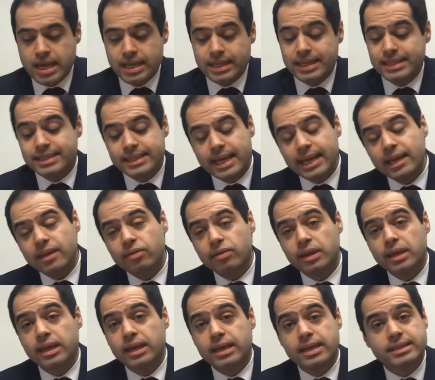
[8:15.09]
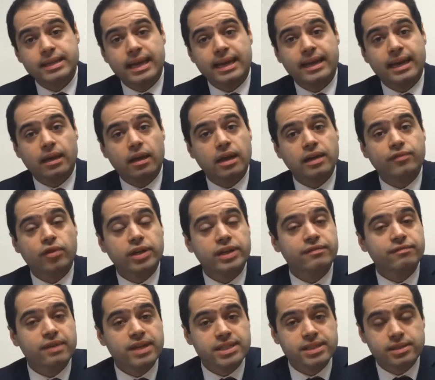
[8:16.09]
The second thing is, and a lot of our
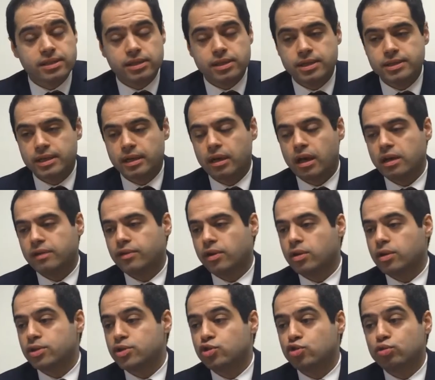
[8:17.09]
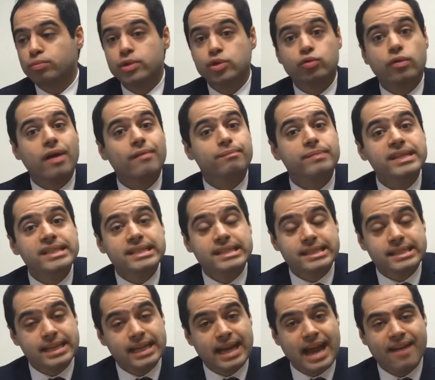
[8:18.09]
investors, a lot of our consumers who have
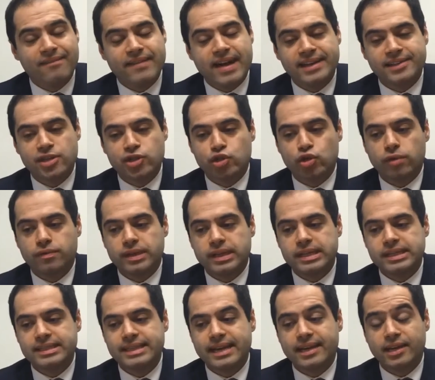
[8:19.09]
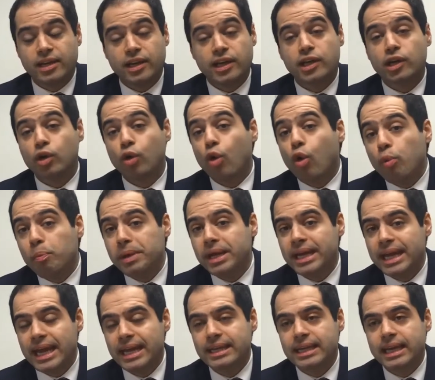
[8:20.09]
business take advantage of, is that in an
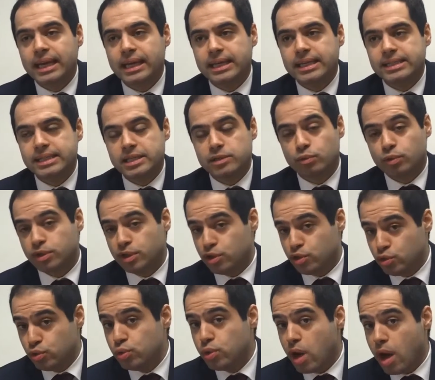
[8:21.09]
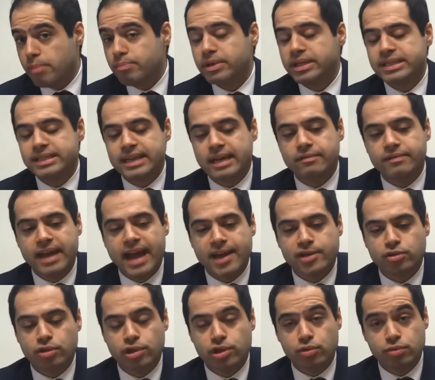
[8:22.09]
open-ended leases with the two companies that we
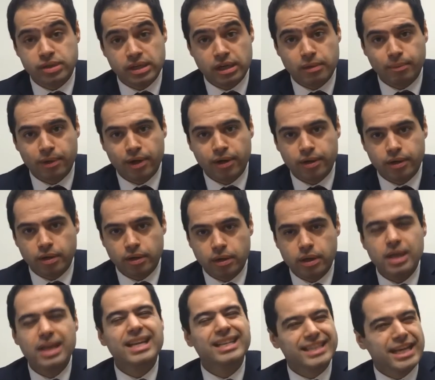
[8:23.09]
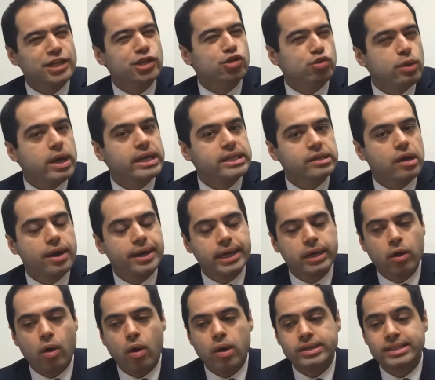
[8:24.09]
actually use in America that do exotic
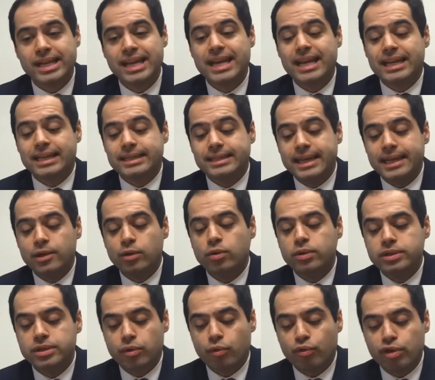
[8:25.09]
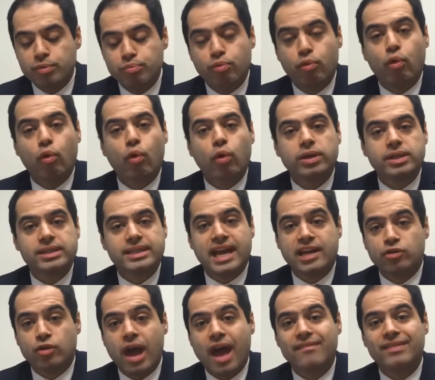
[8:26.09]
cars, they don't report that
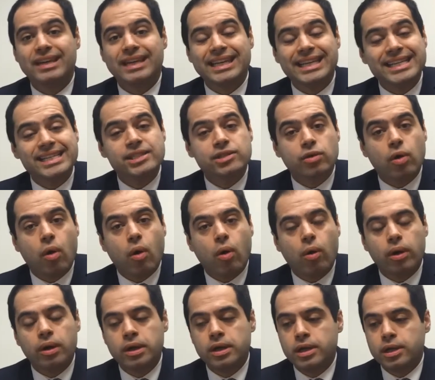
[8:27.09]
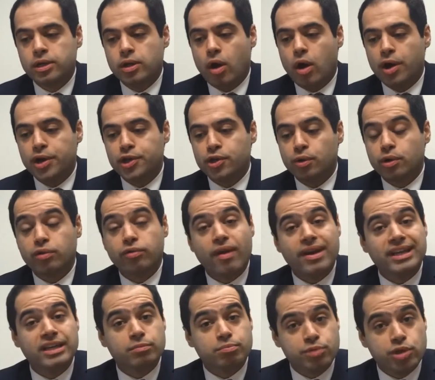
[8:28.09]
you have a leased car on your
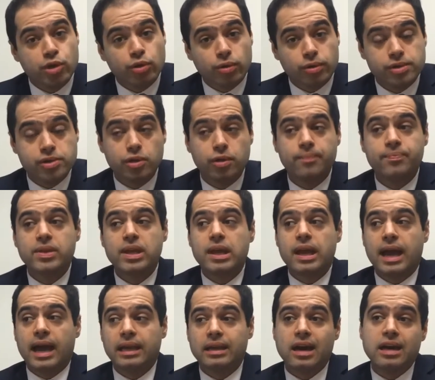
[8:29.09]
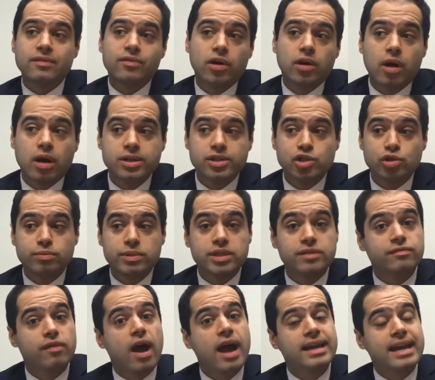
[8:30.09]
credit bureau. So a lot of our consumers
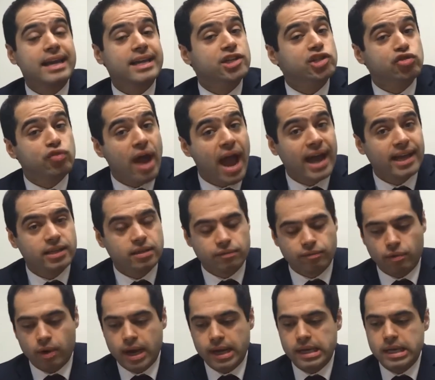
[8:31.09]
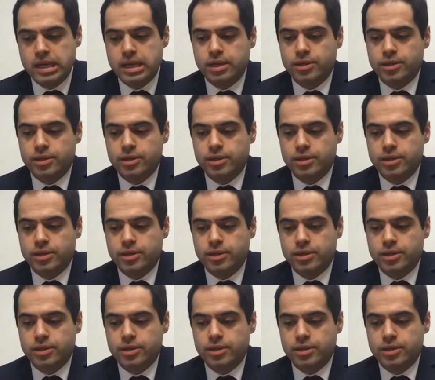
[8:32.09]
find that attractive, right?